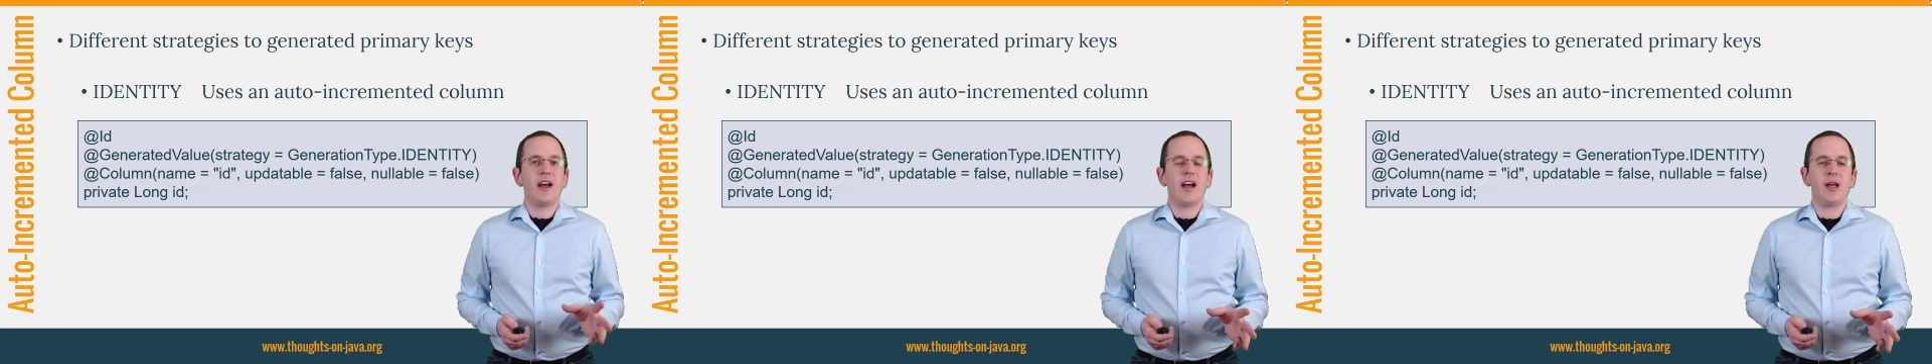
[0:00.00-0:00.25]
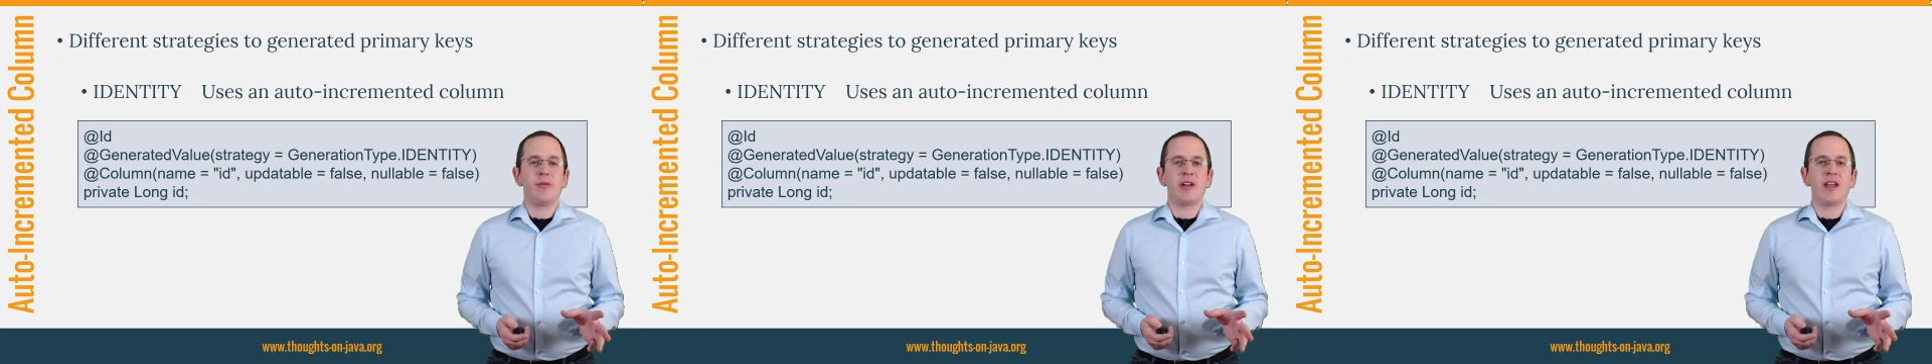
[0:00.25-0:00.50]

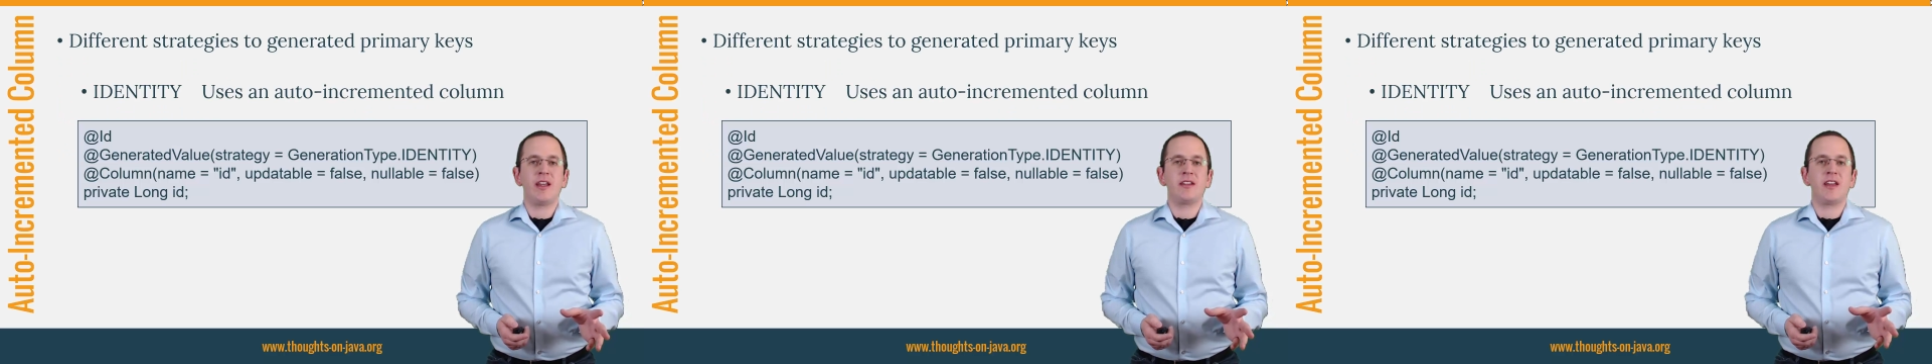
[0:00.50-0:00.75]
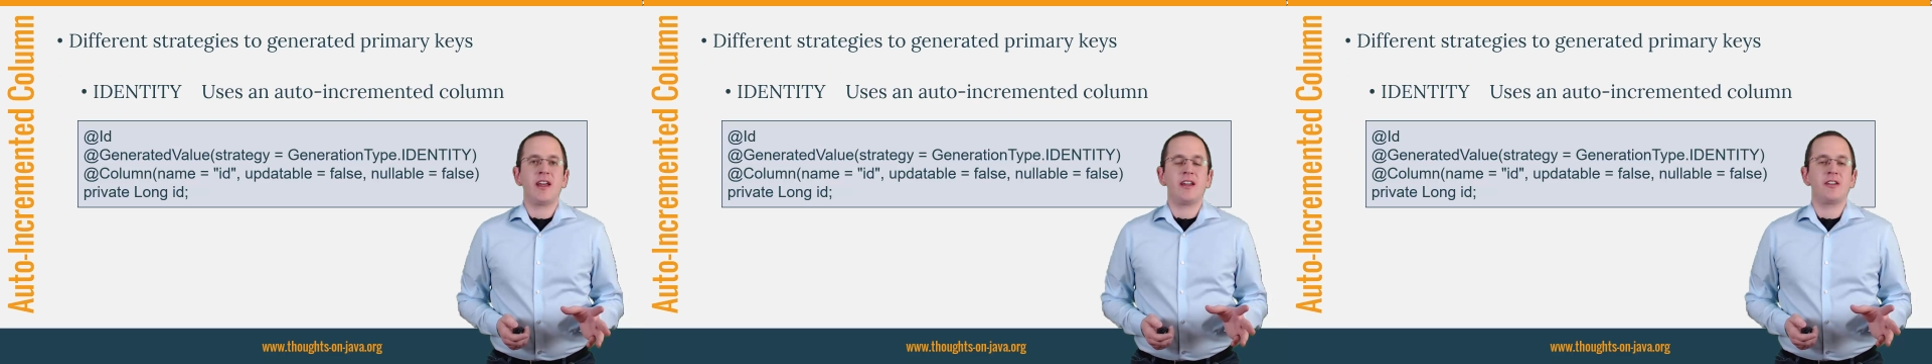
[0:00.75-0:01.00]
Hibernate
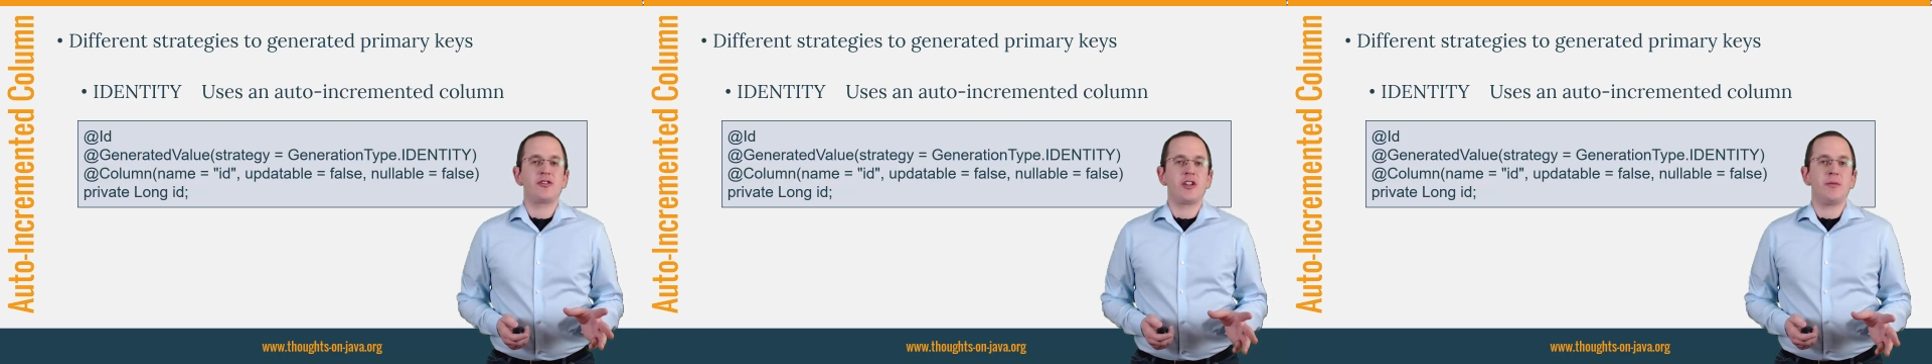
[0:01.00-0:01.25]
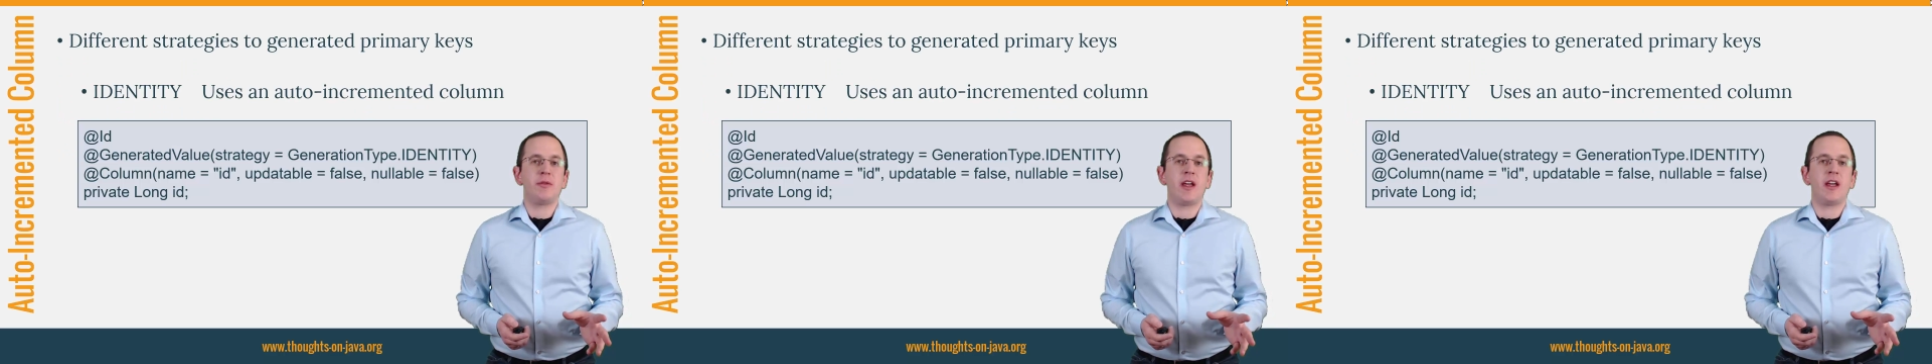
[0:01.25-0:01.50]
and
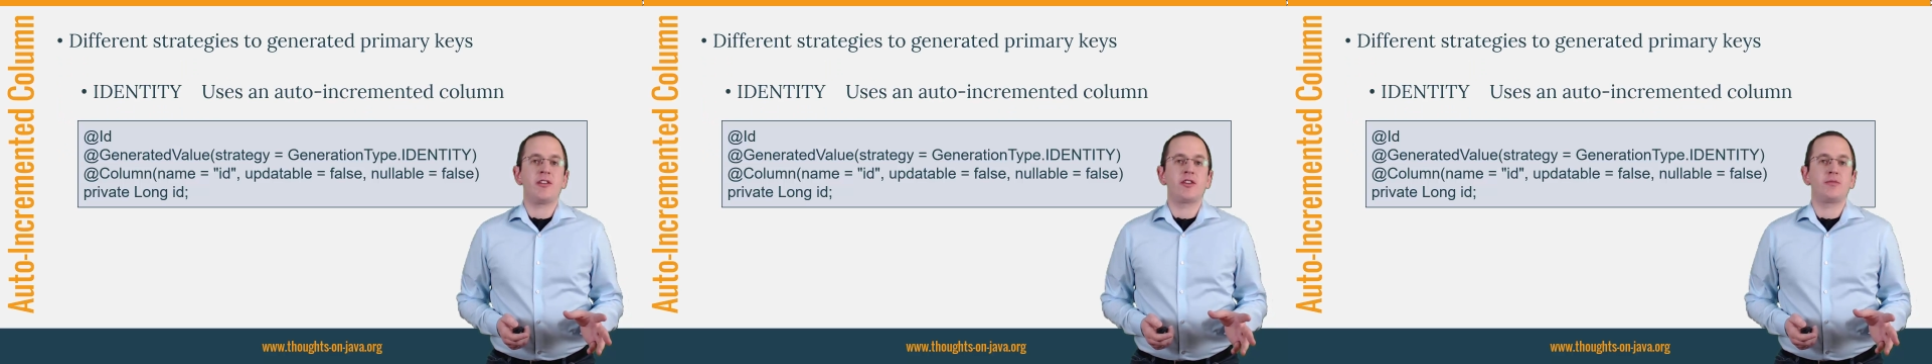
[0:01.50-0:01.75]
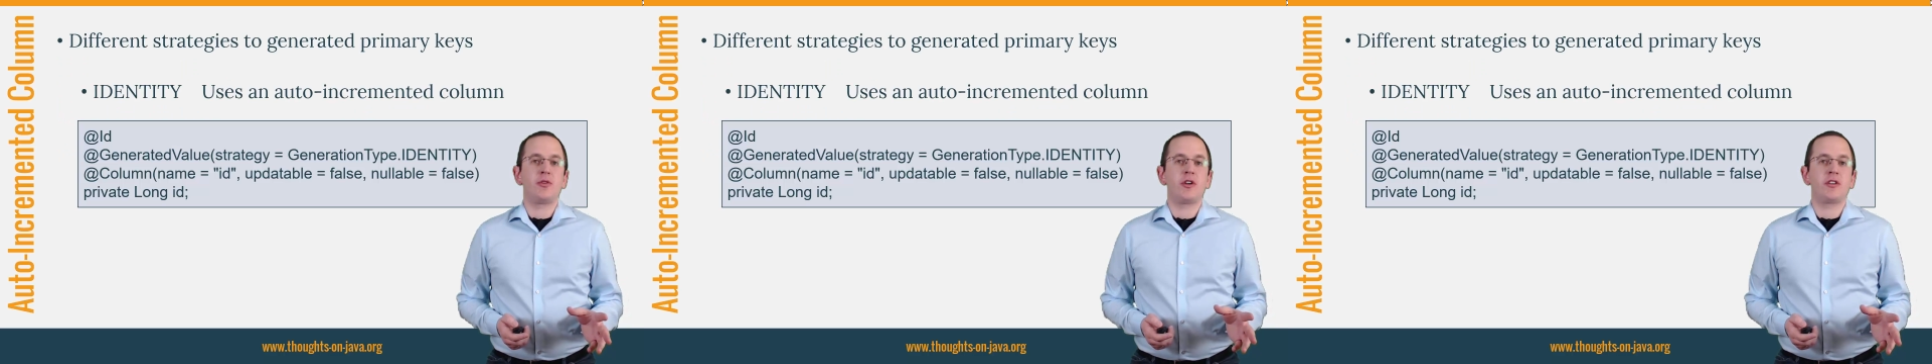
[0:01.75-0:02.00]
JPA
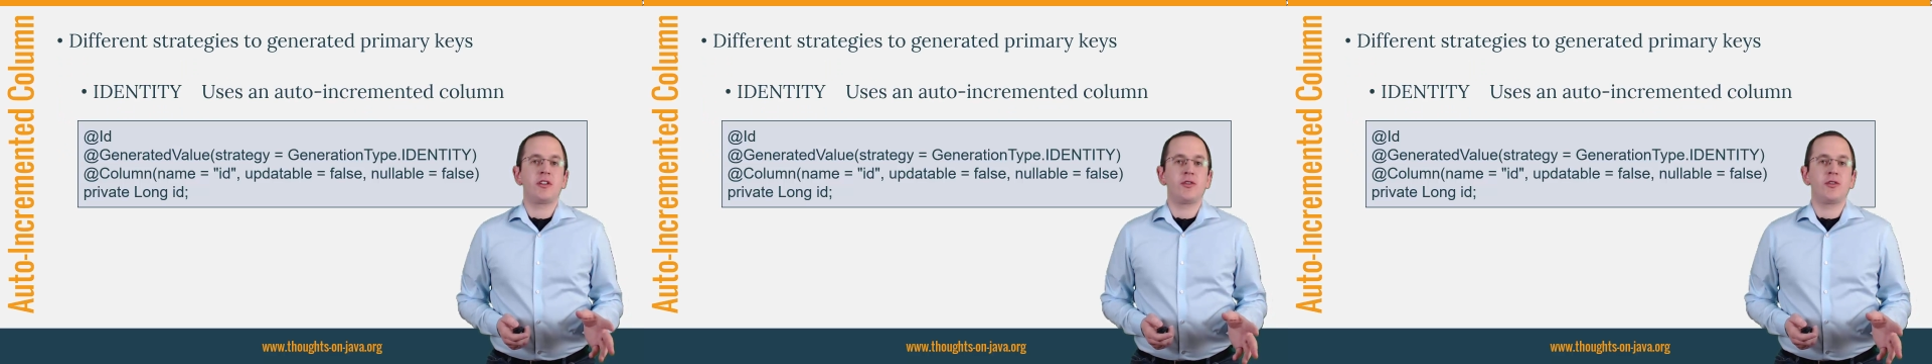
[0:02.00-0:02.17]
support